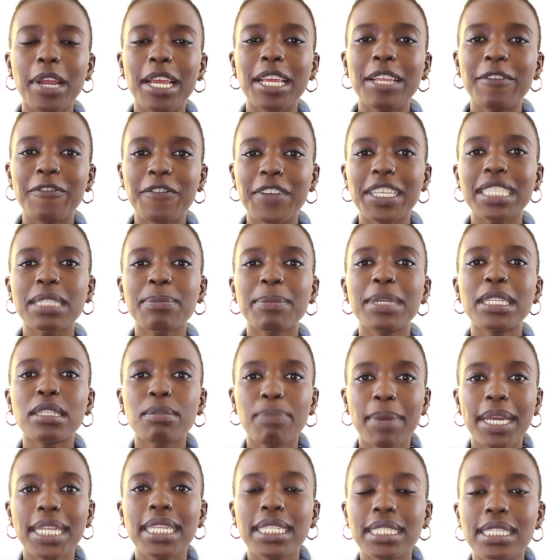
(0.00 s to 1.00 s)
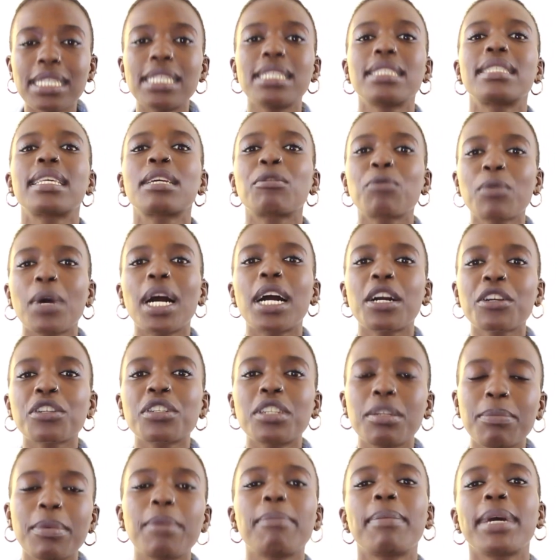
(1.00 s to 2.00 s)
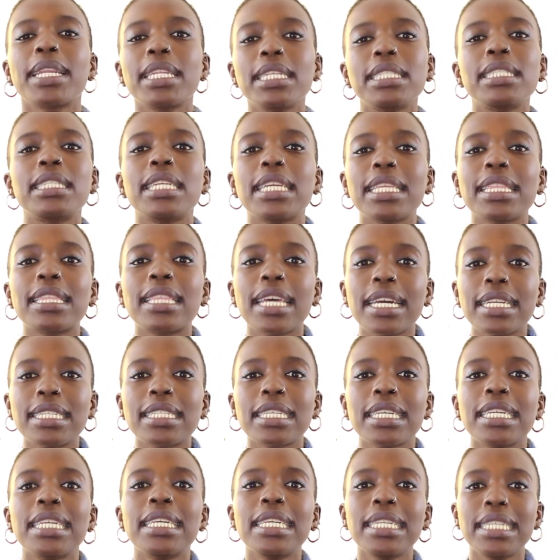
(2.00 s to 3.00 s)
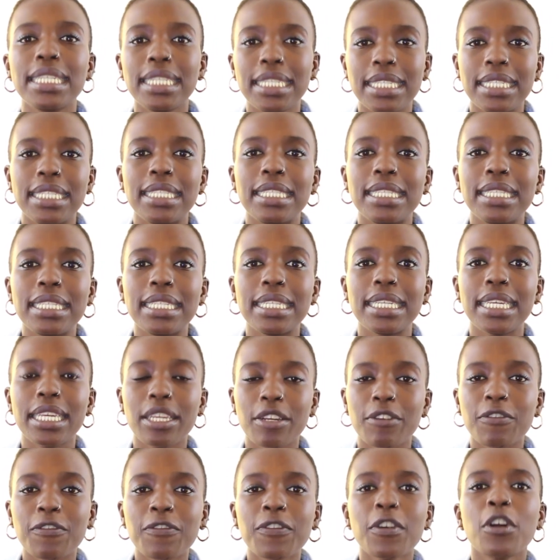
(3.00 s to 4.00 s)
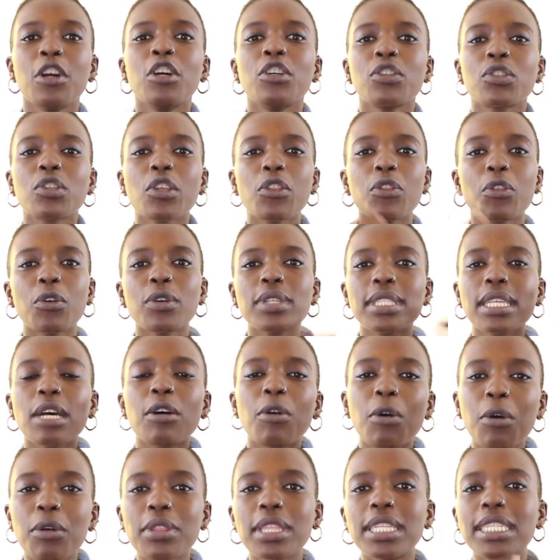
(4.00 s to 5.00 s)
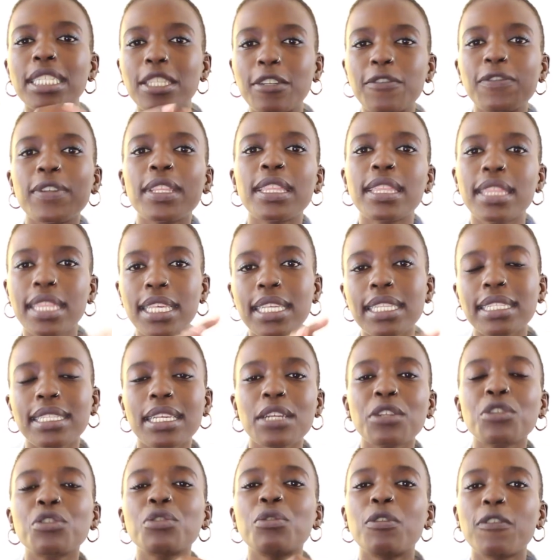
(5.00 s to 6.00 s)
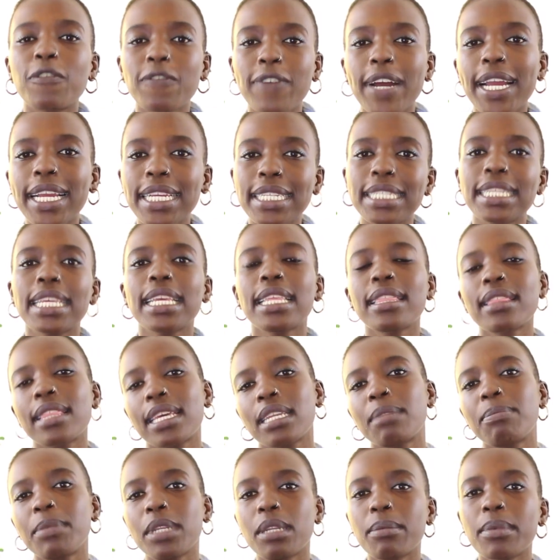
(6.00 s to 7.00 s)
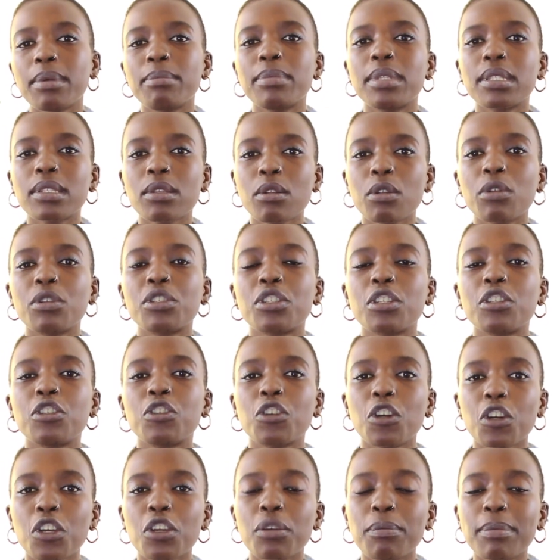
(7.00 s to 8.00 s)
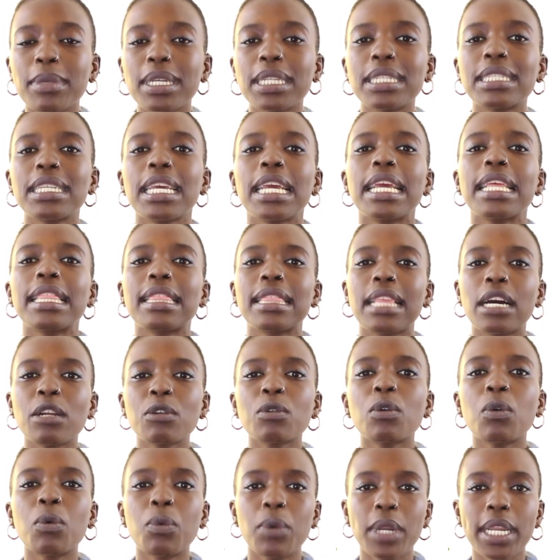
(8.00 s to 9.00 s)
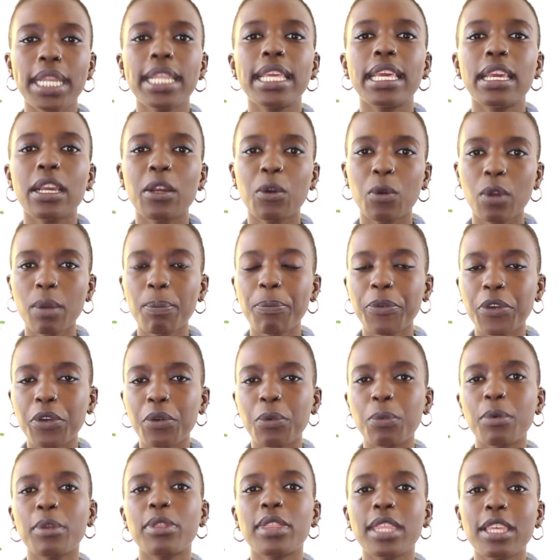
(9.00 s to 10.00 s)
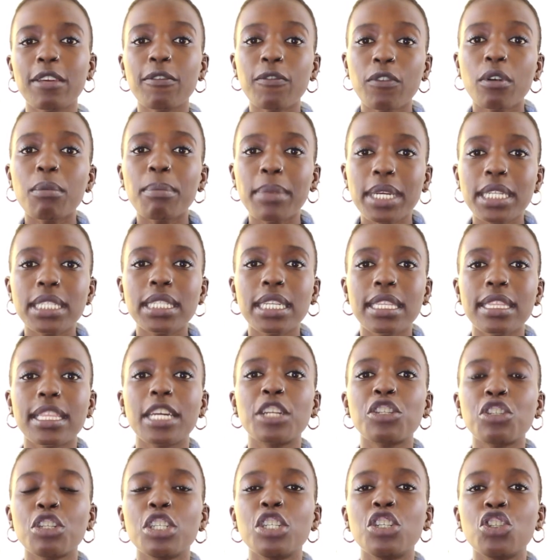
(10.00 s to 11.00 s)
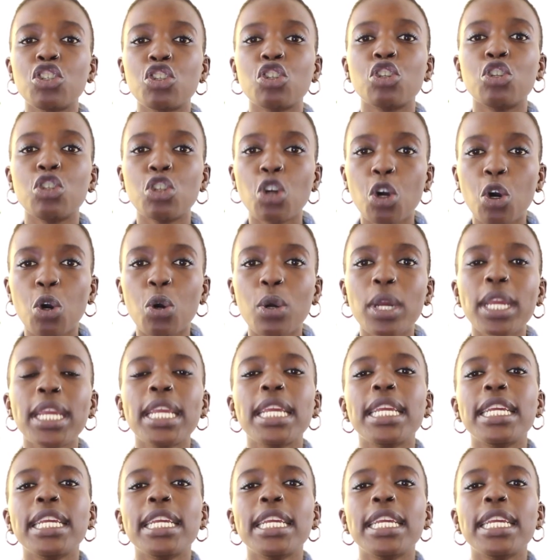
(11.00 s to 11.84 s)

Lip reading: investment managers that will actually be managing that ETF. So those are all the different things that you'll find in that minimum disclosure document that will really equip you with the information that you need to know